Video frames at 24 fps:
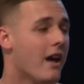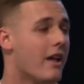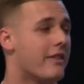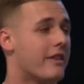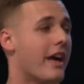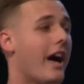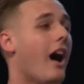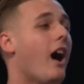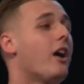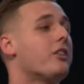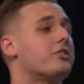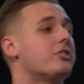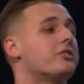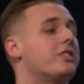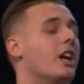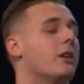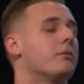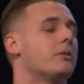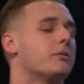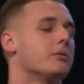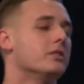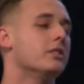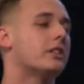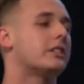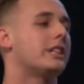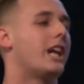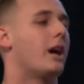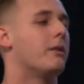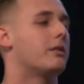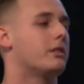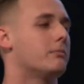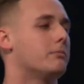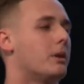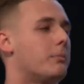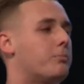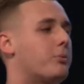the houses that we were looking at
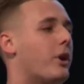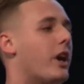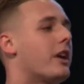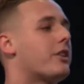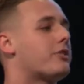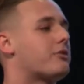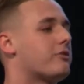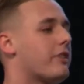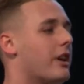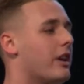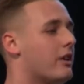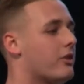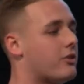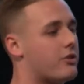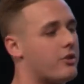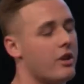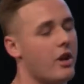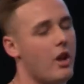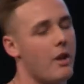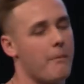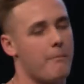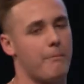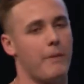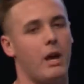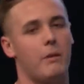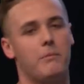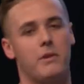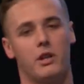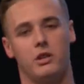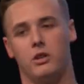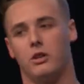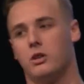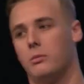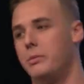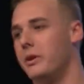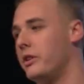within my price range made me a
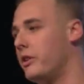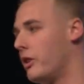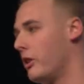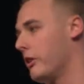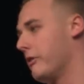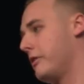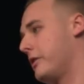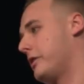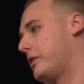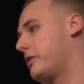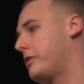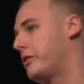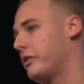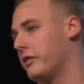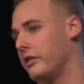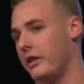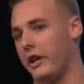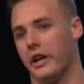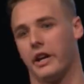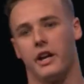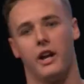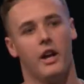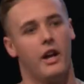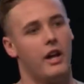little bit nervous. I'd